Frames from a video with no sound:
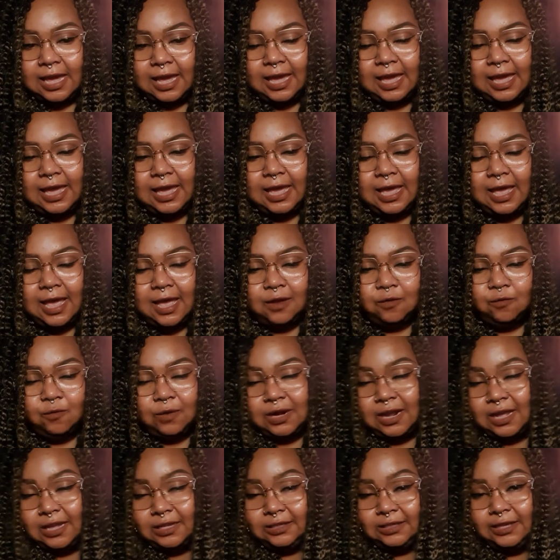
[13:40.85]
And
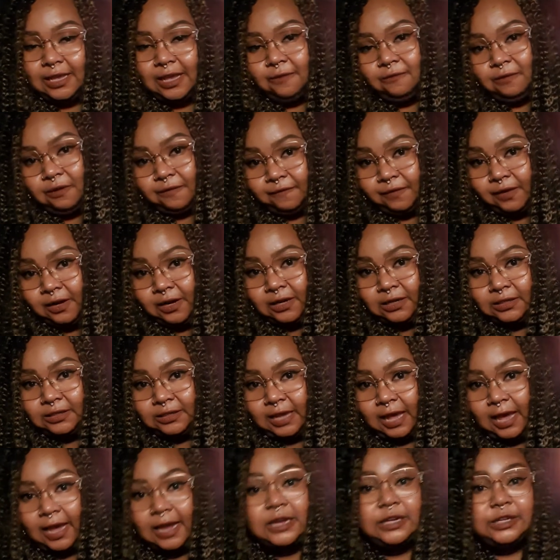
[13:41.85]
when I say reverse,
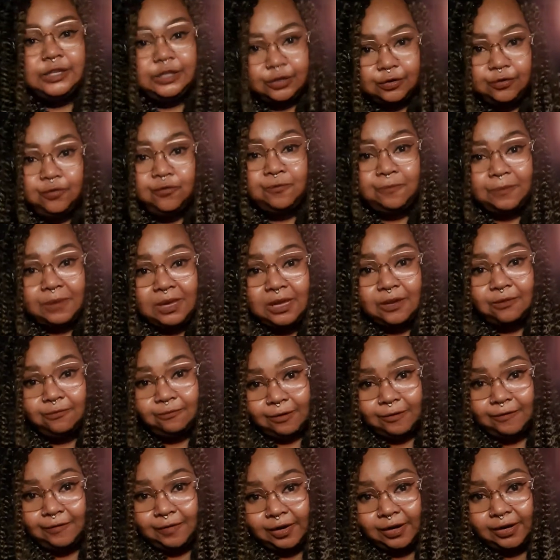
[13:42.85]
I do mean
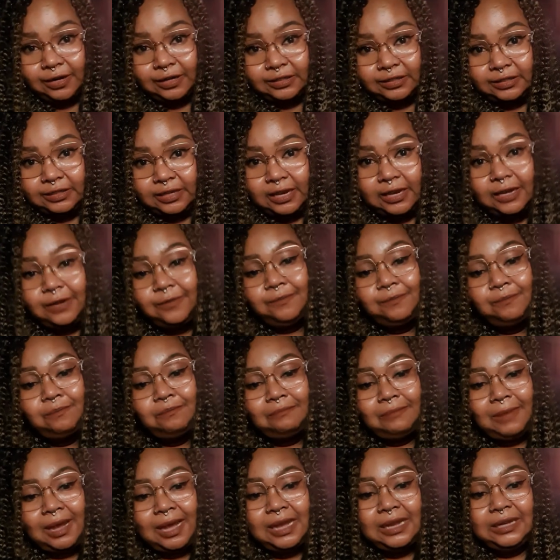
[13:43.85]
reverse. It
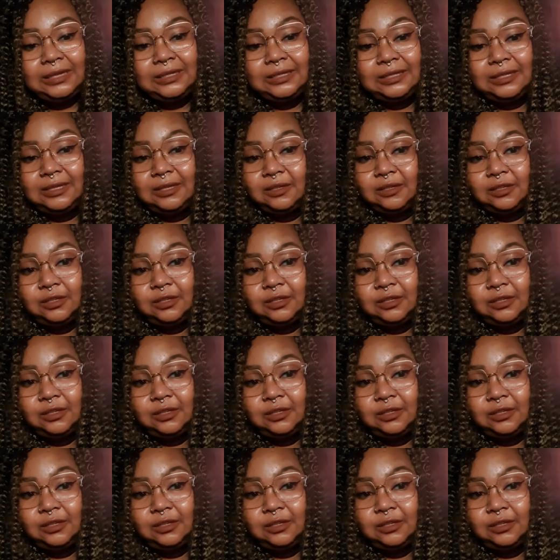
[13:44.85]
might,